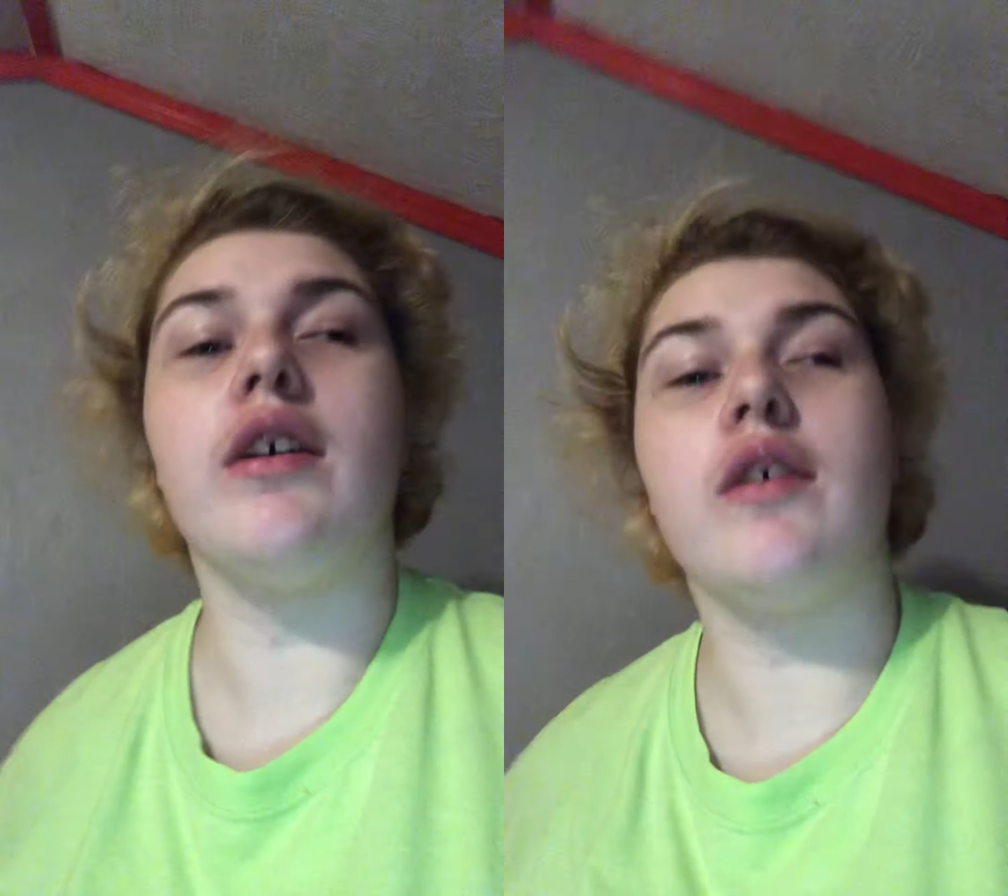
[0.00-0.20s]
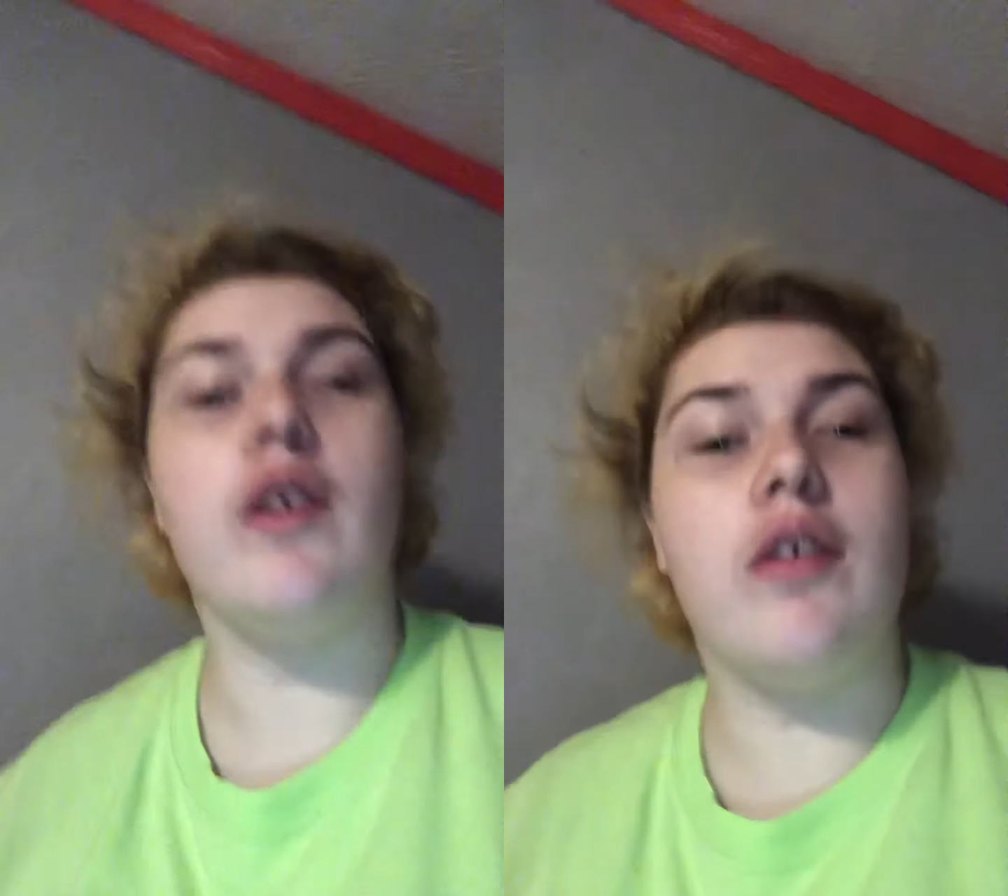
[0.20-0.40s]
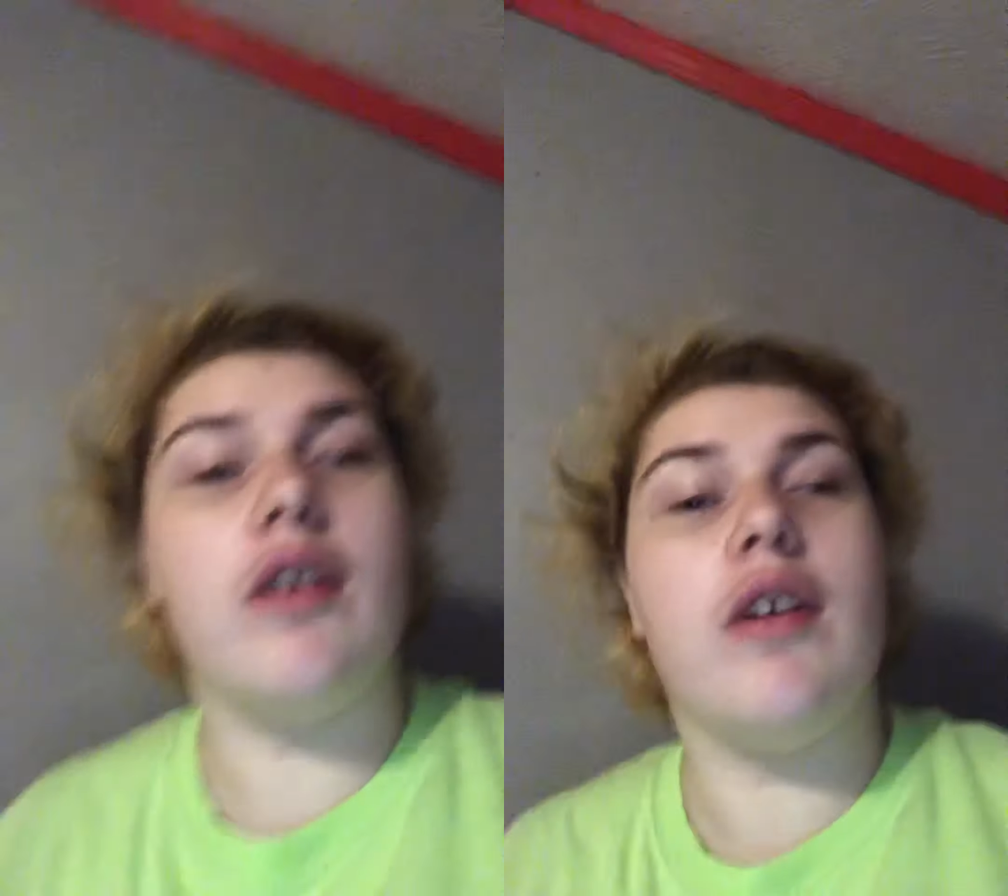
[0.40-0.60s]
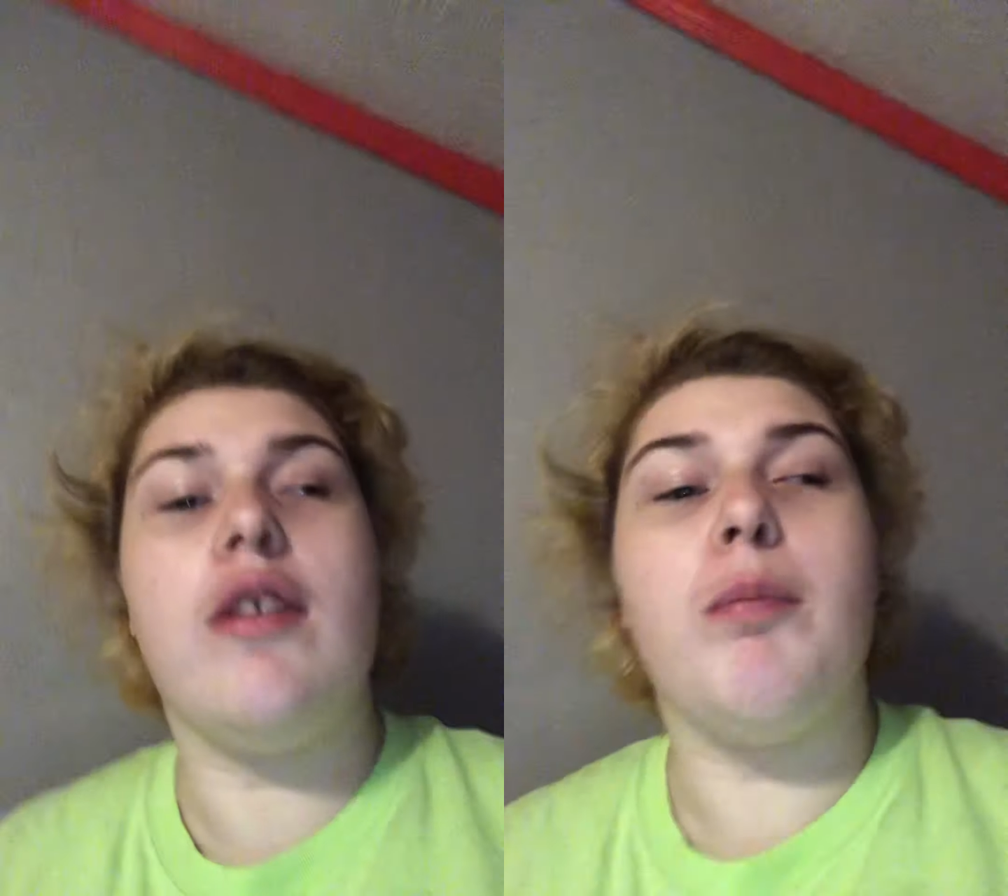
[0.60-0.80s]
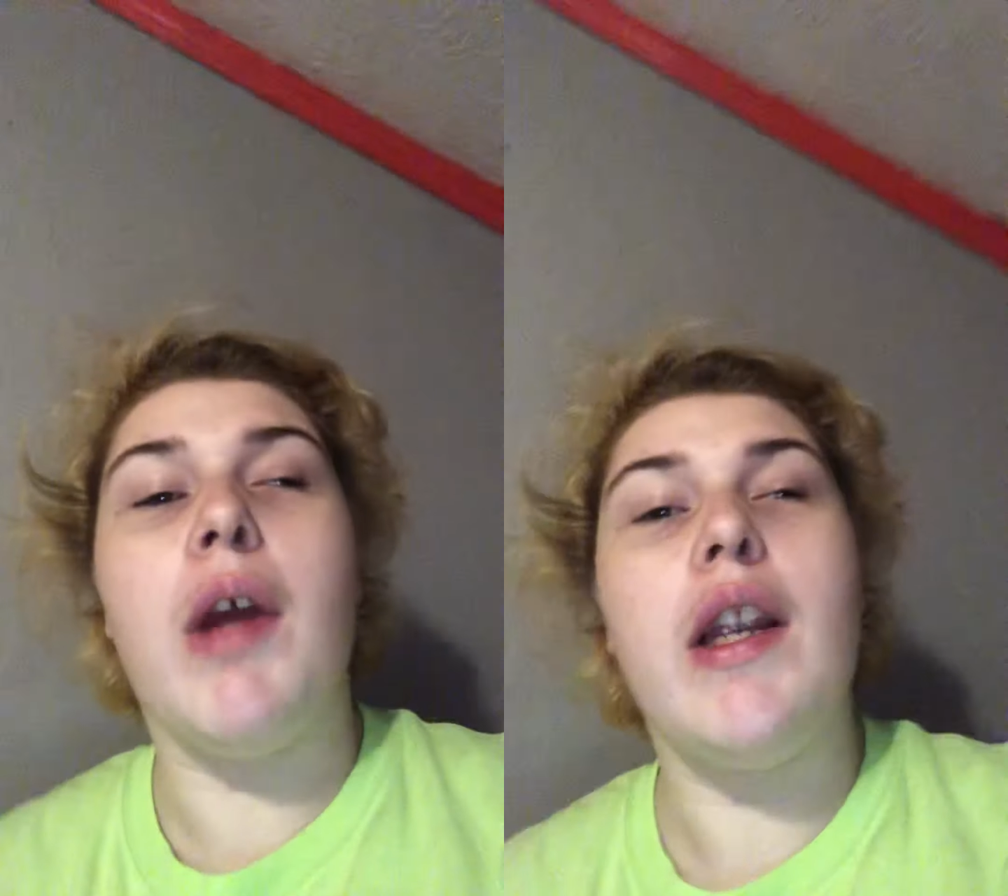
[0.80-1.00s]
enthusiasts
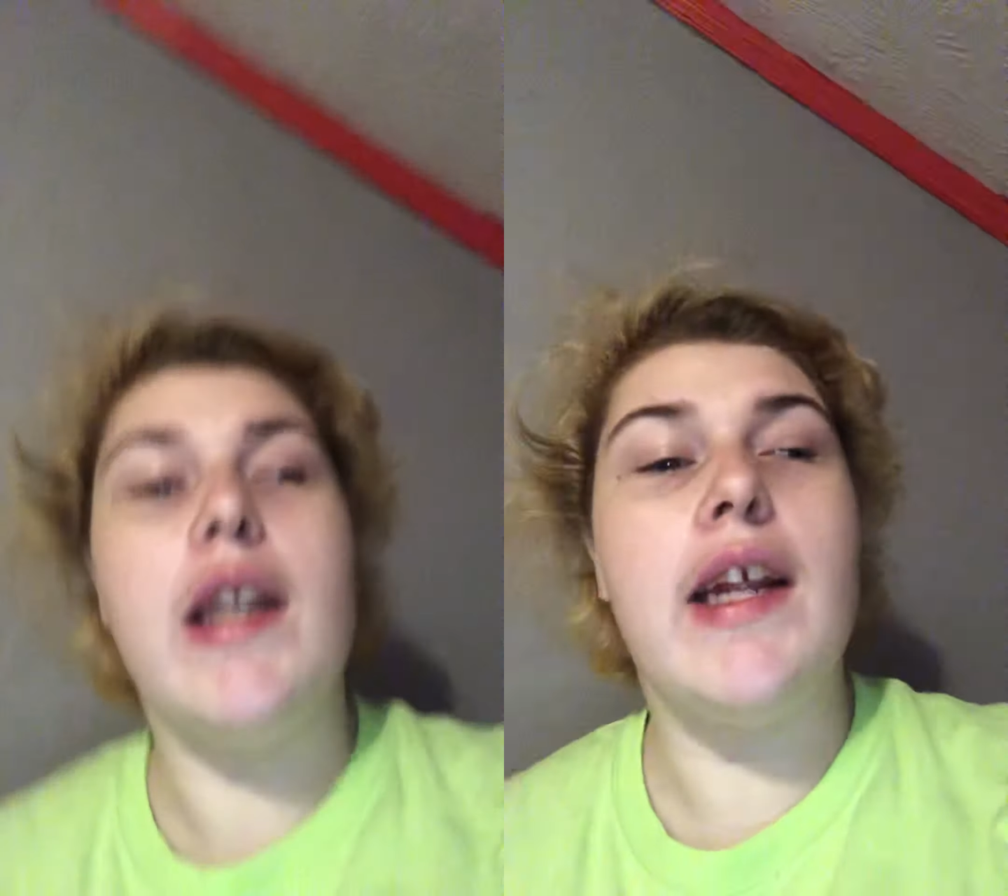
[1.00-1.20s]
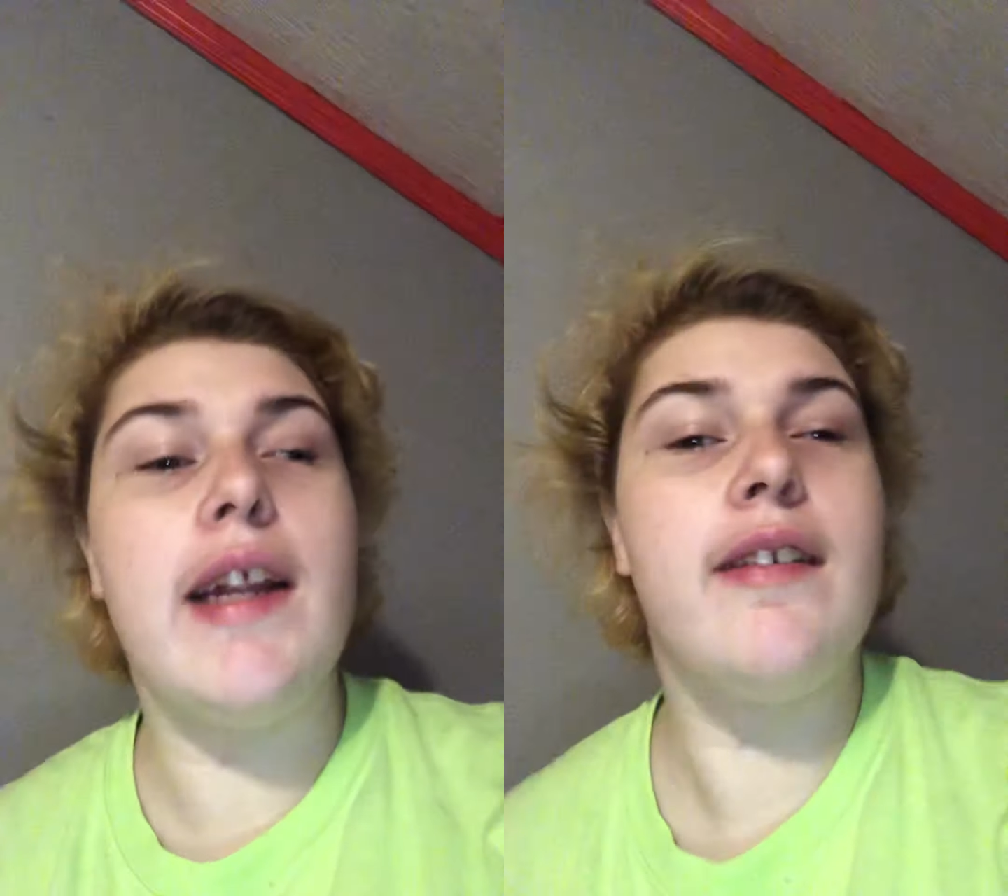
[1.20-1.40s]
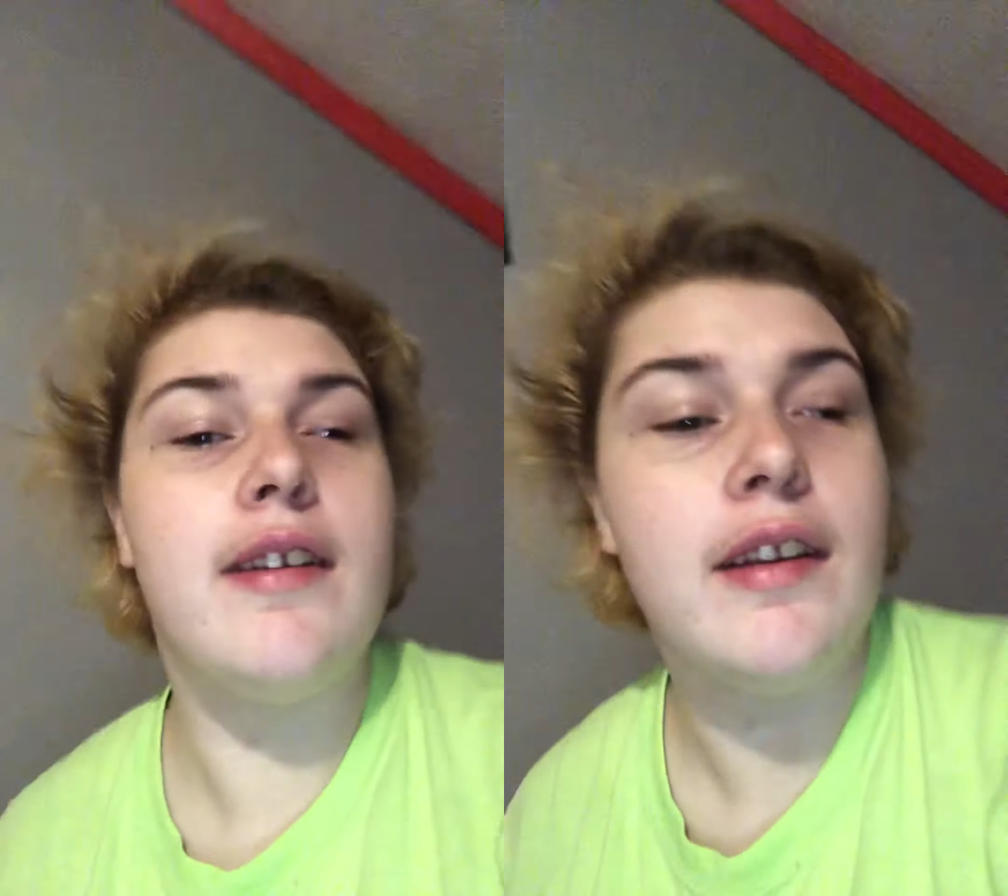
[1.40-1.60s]
may need to